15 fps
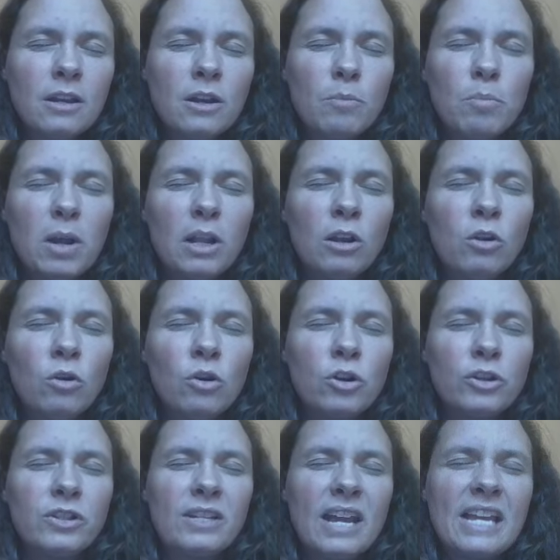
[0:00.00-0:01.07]
But
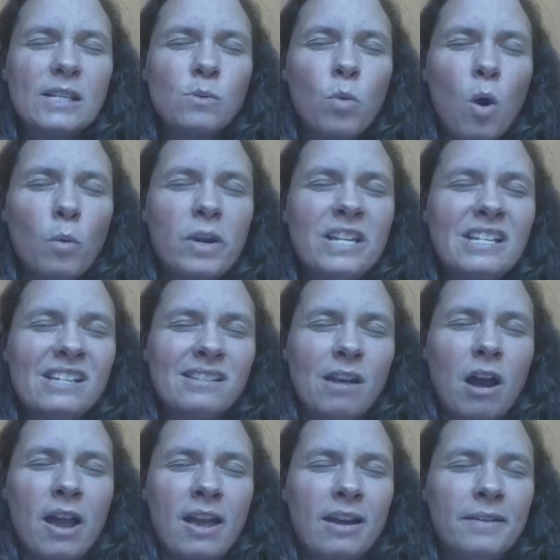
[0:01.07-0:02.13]
Lord, it's what we
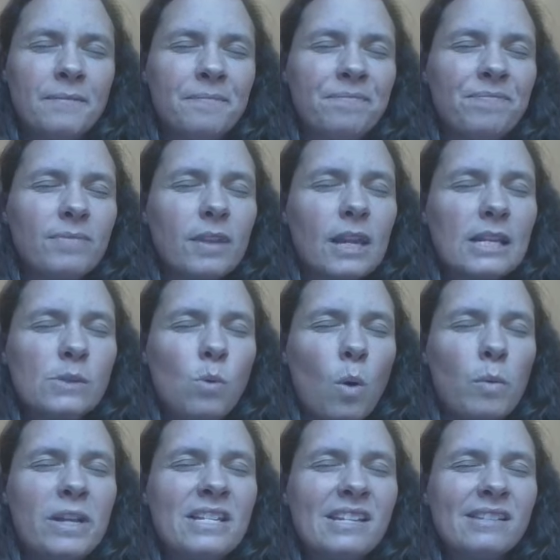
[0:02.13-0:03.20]
desire. It's
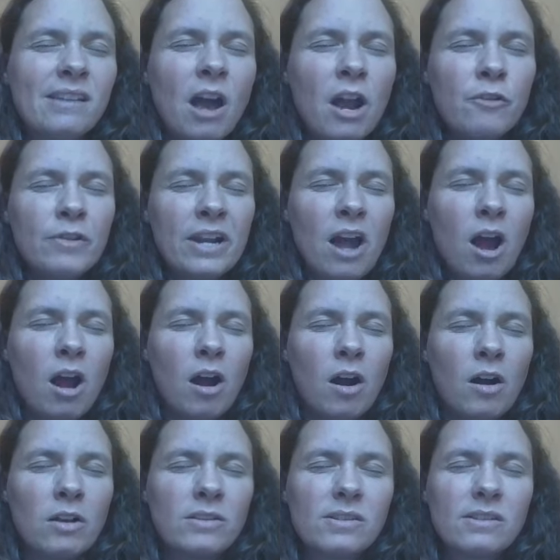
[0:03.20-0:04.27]
what we desire in our
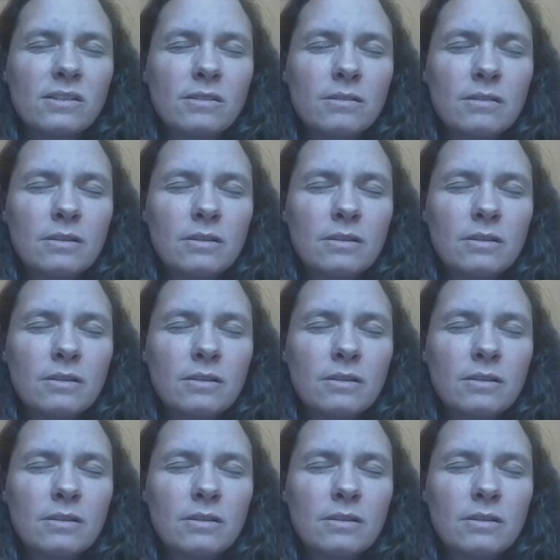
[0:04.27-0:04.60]
hearts.